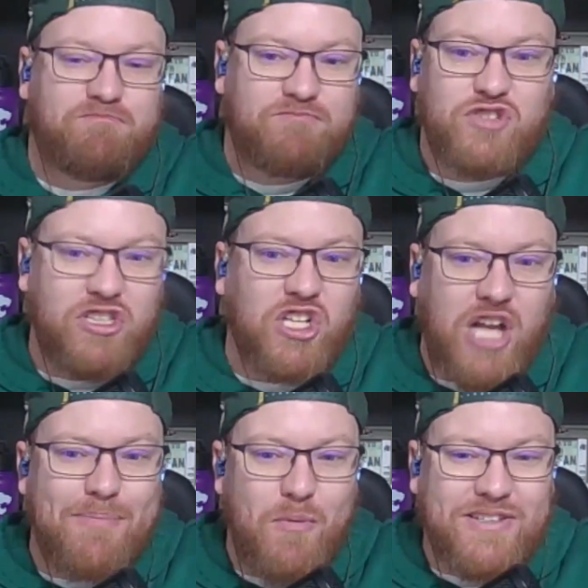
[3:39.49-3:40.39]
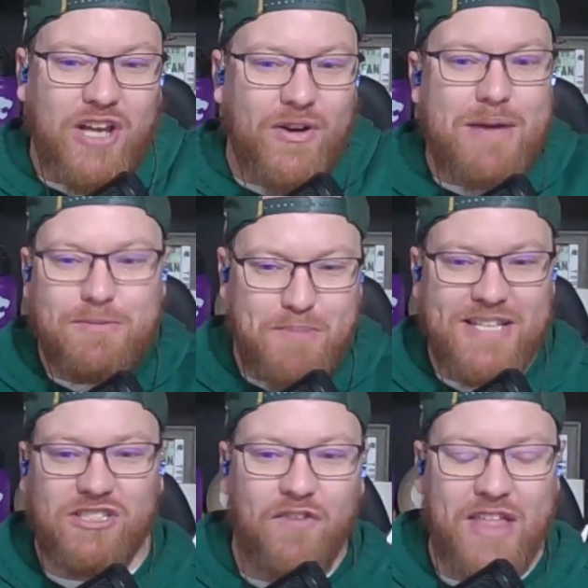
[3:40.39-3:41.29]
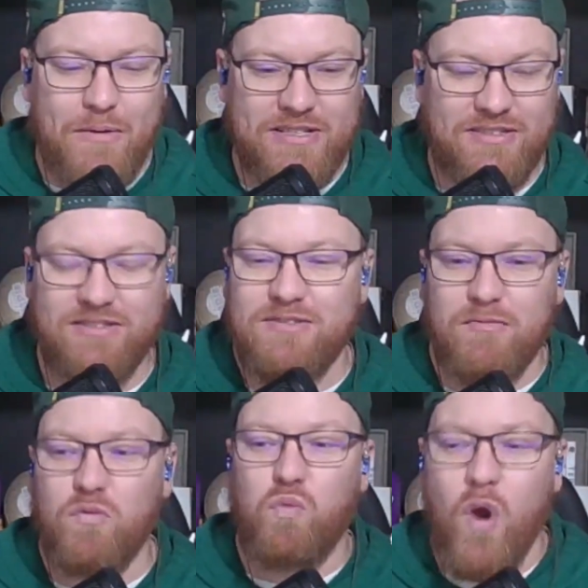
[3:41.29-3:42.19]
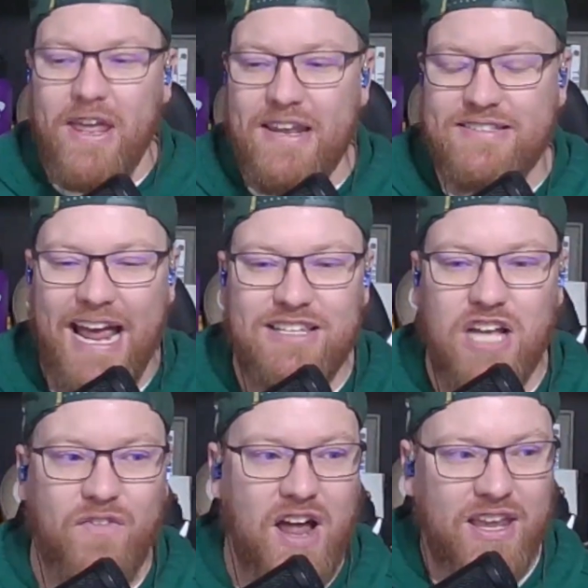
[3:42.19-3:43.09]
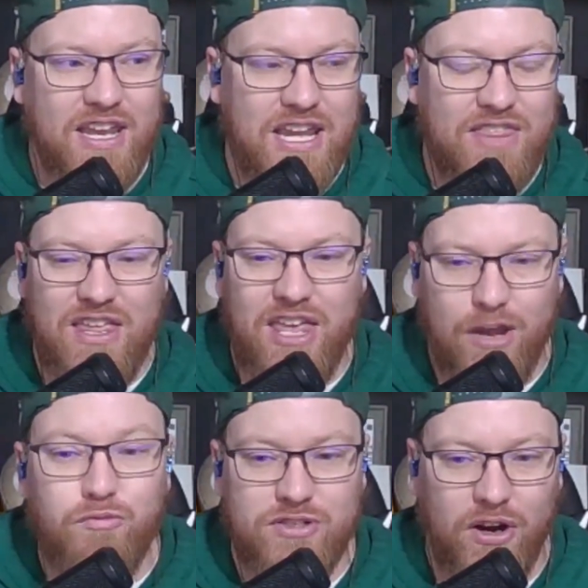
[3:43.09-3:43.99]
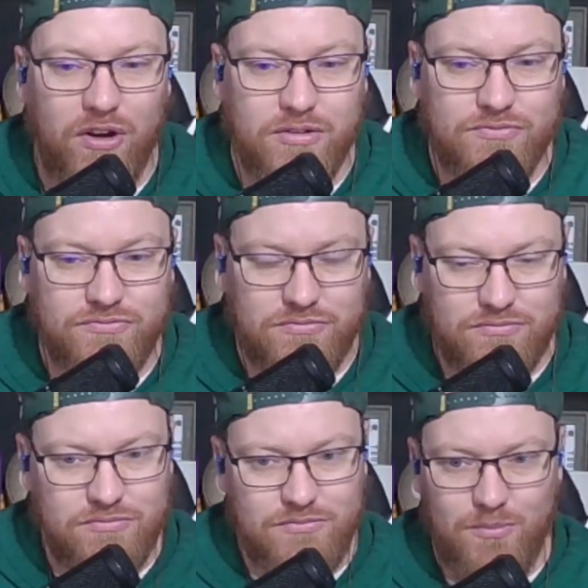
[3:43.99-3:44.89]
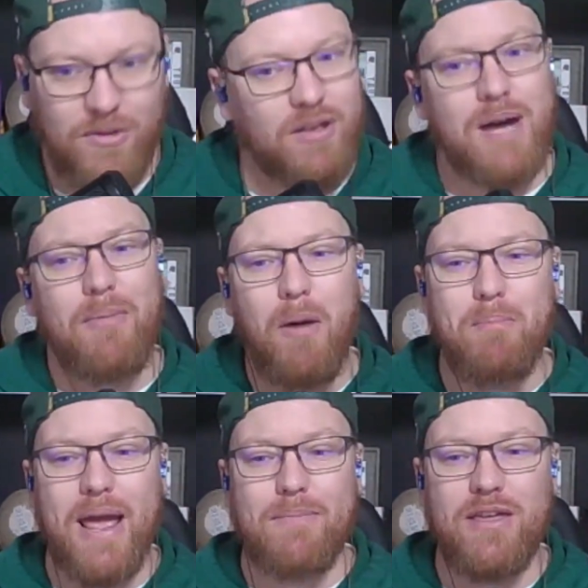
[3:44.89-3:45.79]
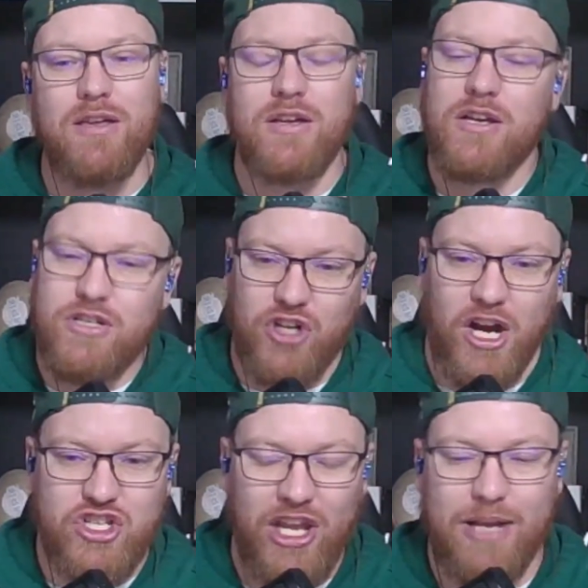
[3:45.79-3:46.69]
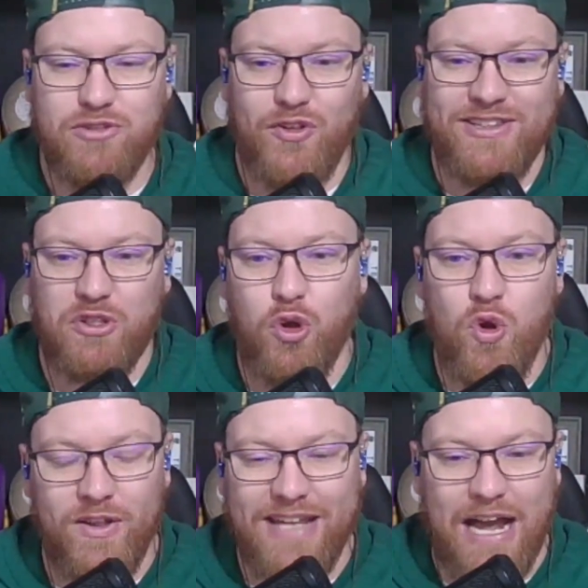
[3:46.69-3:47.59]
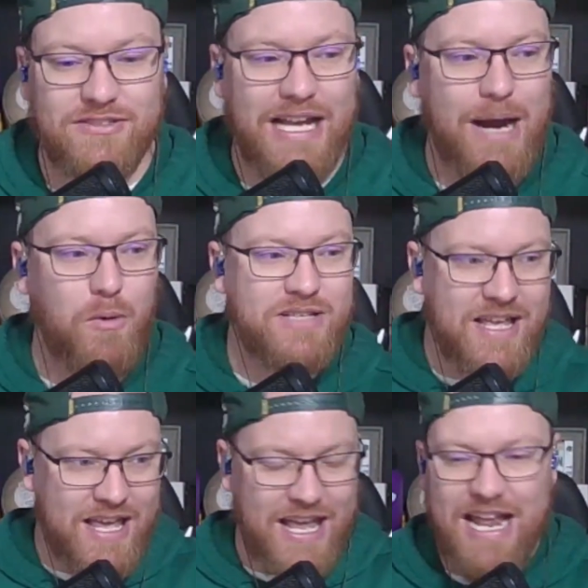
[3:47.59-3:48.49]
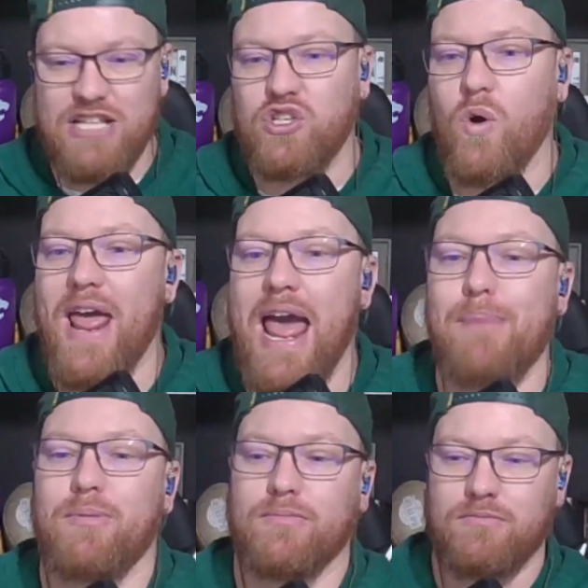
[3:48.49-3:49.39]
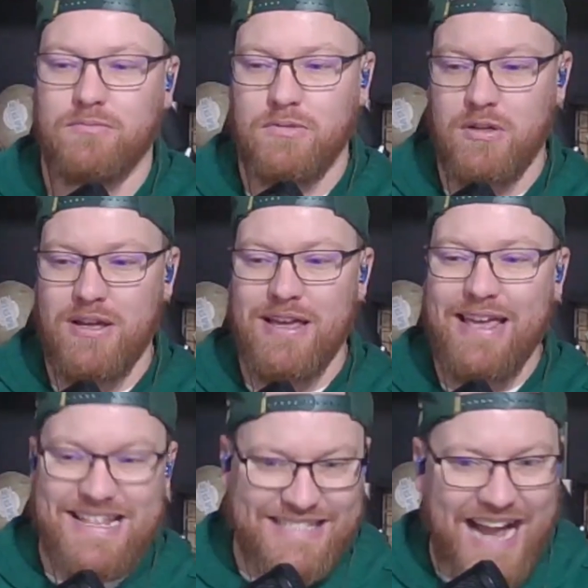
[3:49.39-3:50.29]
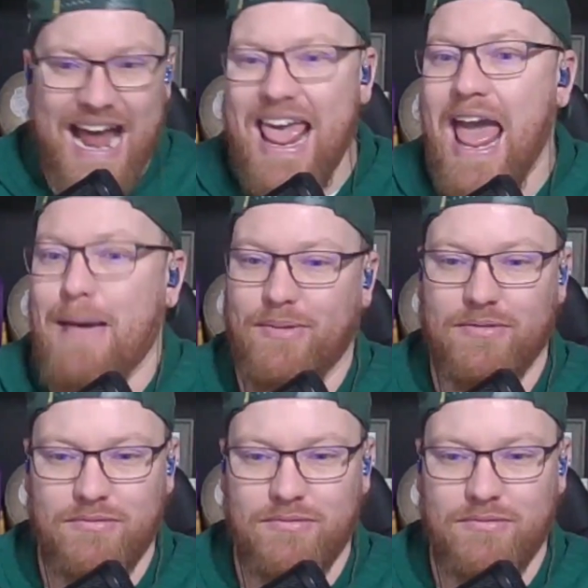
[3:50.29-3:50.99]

Just a couple weeks ago, he was pissed off that he was working his ass off and not getting anything in return. Come on, baby. Josh Jacobs to the Dallas Cowboys. It is going to happen. It's got to happen.